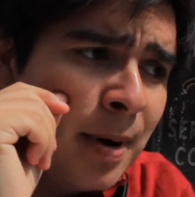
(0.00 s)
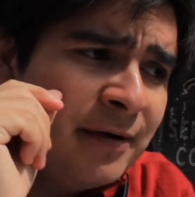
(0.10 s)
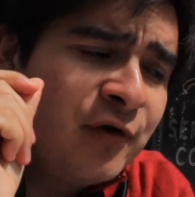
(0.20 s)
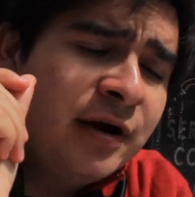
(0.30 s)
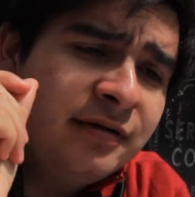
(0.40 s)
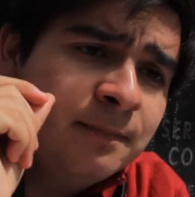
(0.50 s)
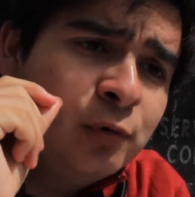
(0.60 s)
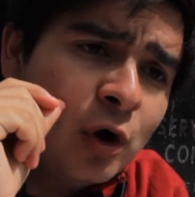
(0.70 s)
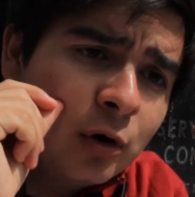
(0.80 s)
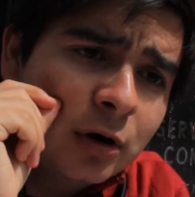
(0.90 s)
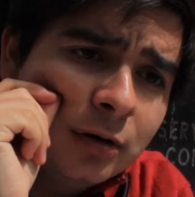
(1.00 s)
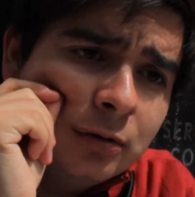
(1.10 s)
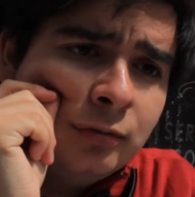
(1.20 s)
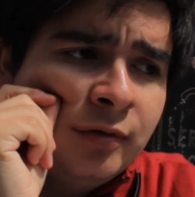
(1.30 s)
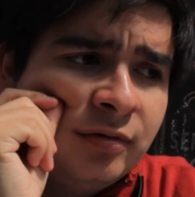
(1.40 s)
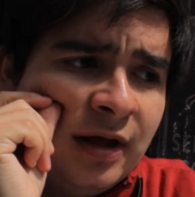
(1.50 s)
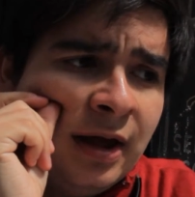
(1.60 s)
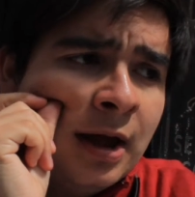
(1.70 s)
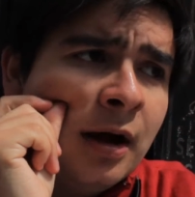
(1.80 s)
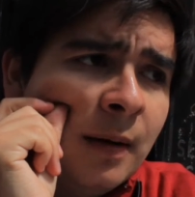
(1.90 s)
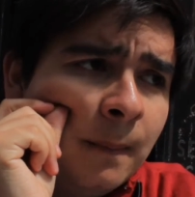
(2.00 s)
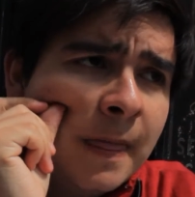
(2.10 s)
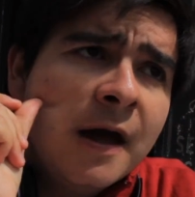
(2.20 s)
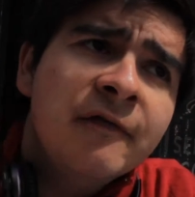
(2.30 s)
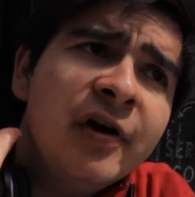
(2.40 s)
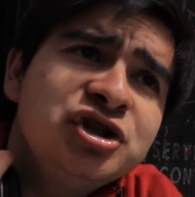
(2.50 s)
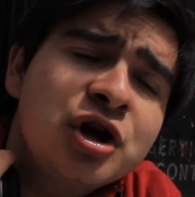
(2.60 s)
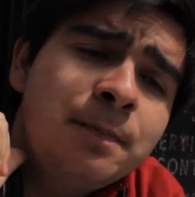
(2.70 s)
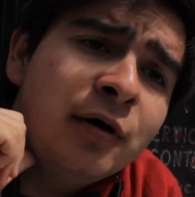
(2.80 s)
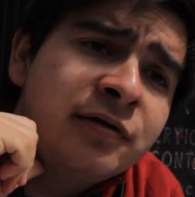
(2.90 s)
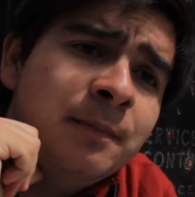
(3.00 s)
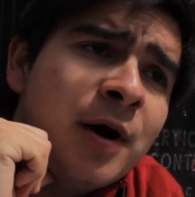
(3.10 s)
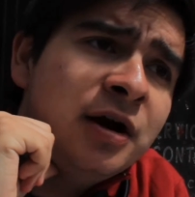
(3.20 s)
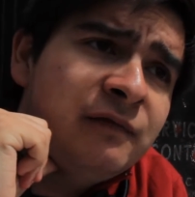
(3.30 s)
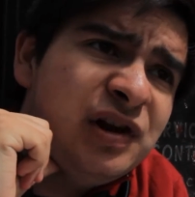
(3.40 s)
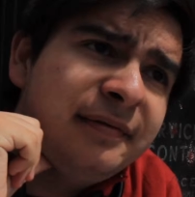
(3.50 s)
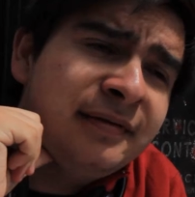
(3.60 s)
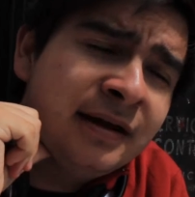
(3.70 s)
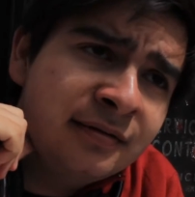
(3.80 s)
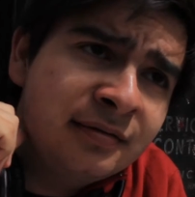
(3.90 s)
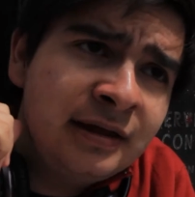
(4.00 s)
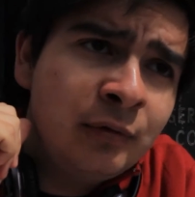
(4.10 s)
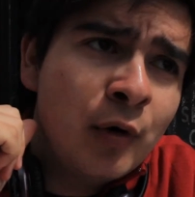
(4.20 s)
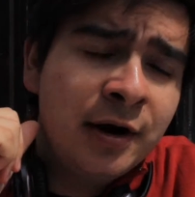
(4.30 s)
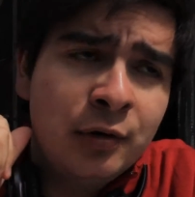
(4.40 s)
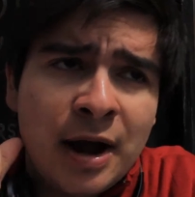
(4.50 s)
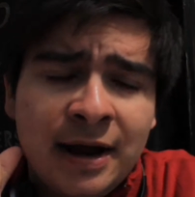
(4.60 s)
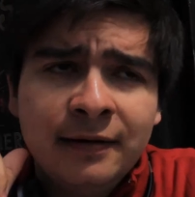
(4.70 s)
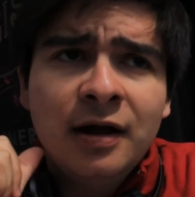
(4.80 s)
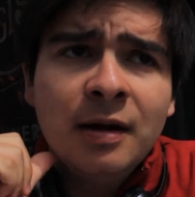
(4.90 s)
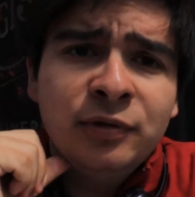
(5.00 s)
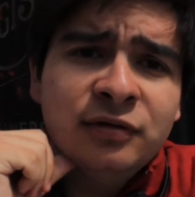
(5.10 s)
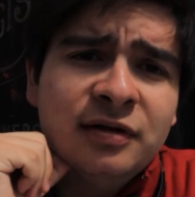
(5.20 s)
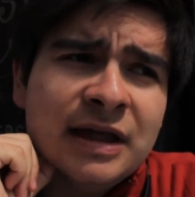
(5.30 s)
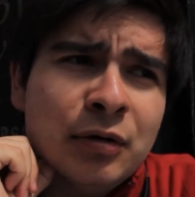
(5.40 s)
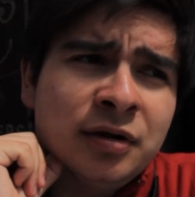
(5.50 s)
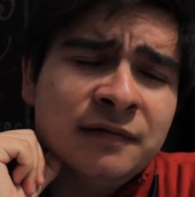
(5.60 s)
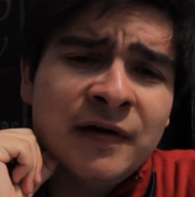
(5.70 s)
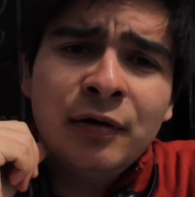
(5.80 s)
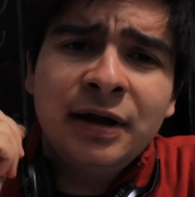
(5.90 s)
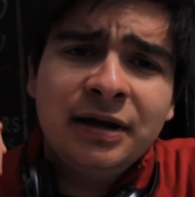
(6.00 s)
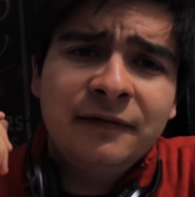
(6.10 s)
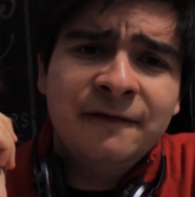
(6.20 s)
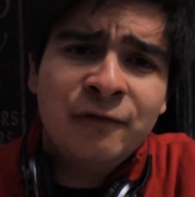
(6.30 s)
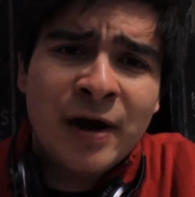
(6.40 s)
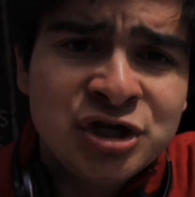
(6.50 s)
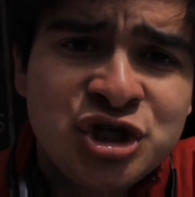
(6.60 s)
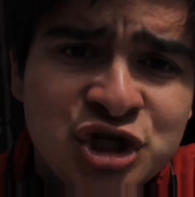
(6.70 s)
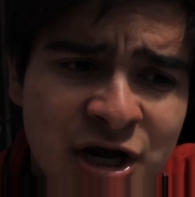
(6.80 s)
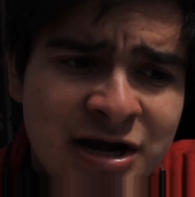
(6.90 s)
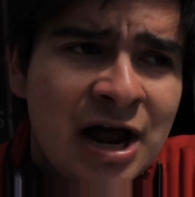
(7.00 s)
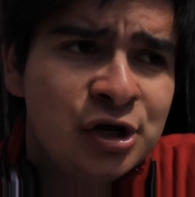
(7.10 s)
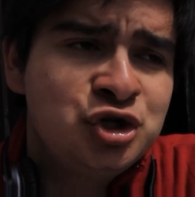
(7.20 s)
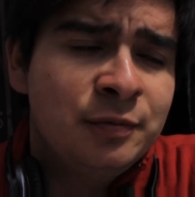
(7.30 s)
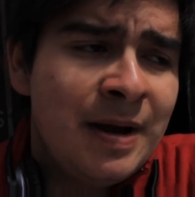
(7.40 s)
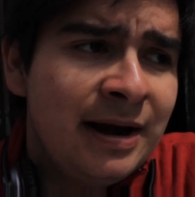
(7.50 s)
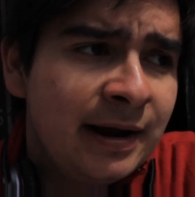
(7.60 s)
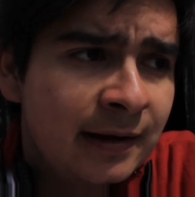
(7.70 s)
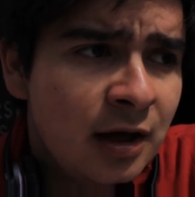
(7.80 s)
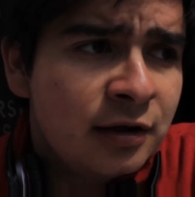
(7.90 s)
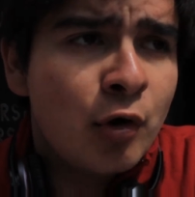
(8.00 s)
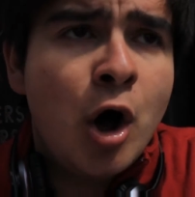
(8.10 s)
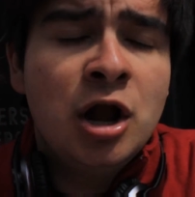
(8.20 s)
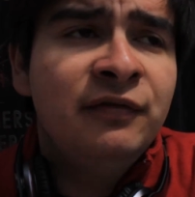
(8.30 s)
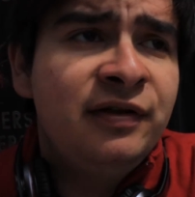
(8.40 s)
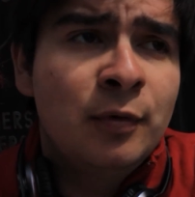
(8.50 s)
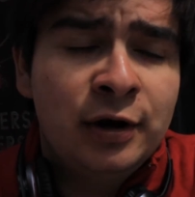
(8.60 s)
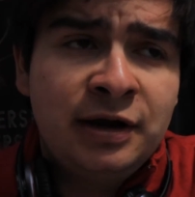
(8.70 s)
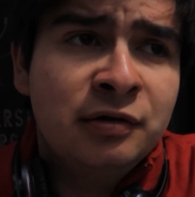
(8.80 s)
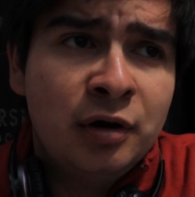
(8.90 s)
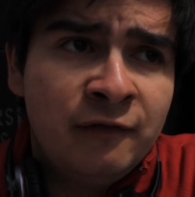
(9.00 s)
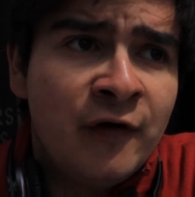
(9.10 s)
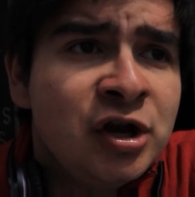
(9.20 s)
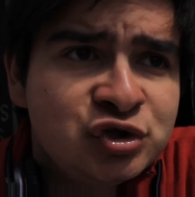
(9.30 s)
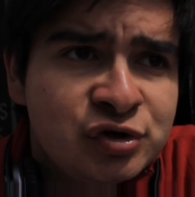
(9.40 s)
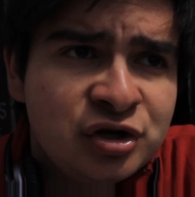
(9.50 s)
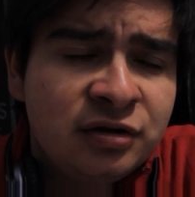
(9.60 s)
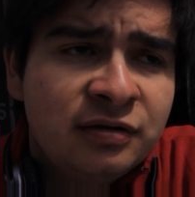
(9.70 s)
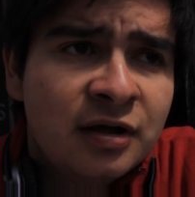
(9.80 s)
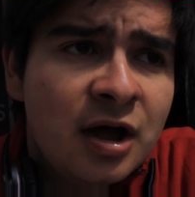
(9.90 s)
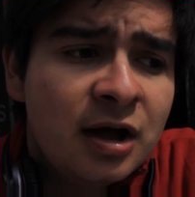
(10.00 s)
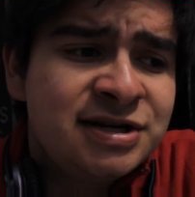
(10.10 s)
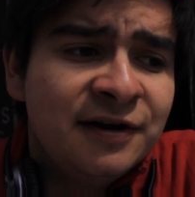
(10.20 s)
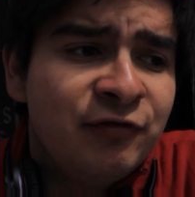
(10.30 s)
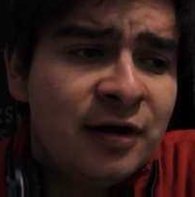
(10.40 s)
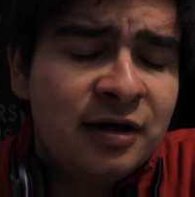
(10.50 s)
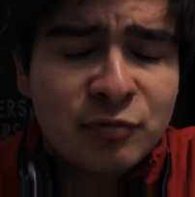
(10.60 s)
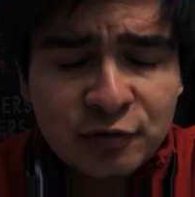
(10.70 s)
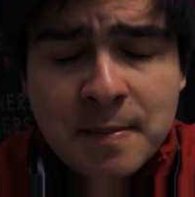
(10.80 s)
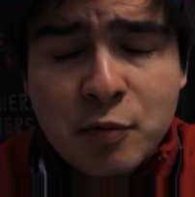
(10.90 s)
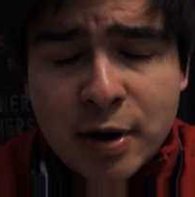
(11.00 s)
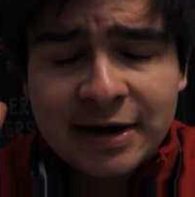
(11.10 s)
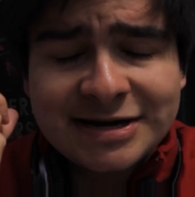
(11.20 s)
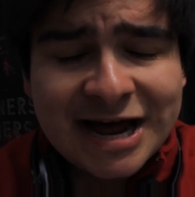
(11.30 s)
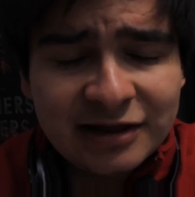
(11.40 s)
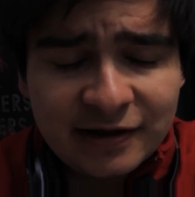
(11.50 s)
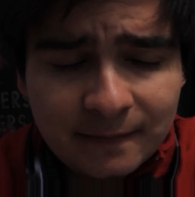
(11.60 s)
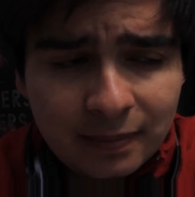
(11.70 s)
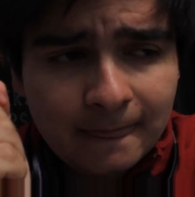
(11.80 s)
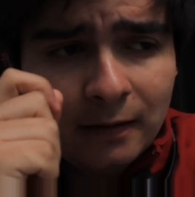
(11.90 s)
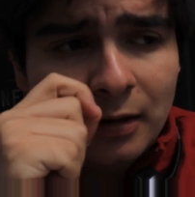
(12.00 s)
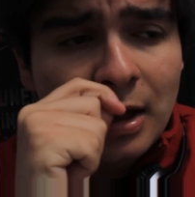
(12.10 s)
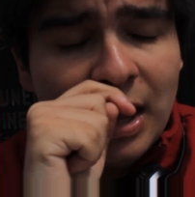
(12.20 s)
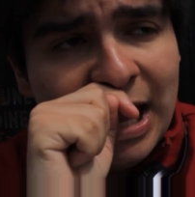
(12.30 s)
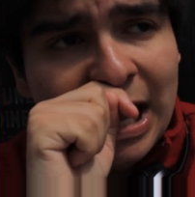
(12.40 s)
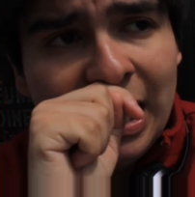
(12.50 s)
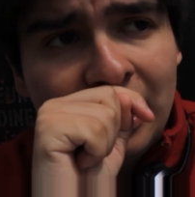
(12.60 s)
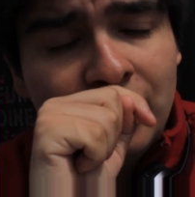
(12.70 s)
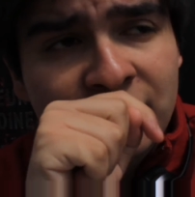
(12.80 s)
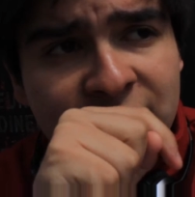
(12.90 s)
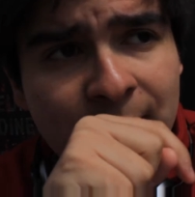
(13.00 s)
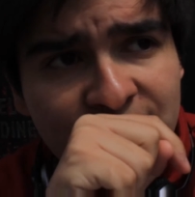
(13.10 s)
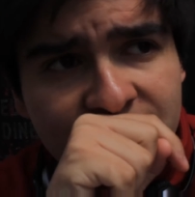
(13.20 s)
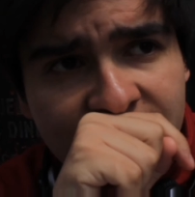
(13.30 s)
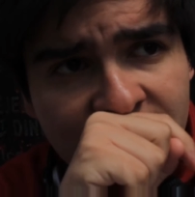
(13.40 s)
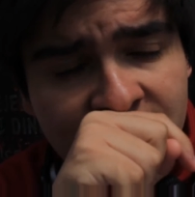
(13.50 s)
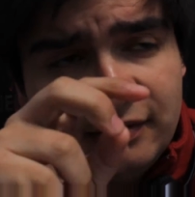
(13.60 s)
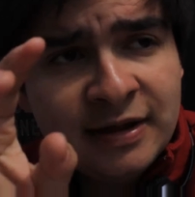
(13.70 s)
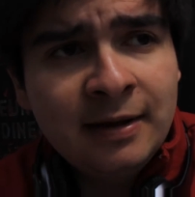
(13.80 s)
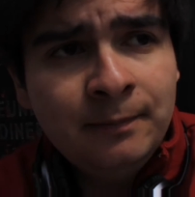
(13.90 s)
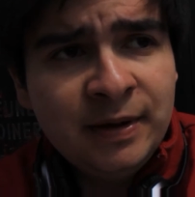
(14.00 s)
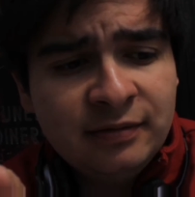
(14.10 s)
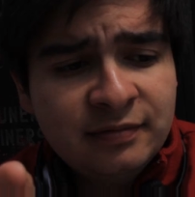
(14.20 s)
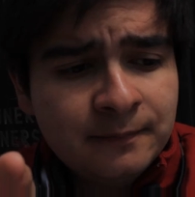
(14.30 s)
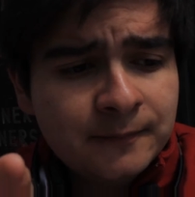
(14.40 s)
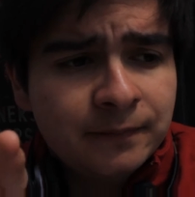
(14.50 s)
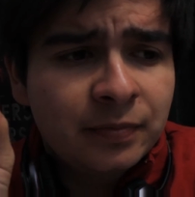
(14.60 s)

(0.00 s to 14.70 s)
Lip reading: by Francis Poulenc, who is a French composer, part of Les Six. He wanted to write music that was very French and not Germanic. So all of his markings are in French, which is different because most people write in Italian. And a good example of this is the second piece,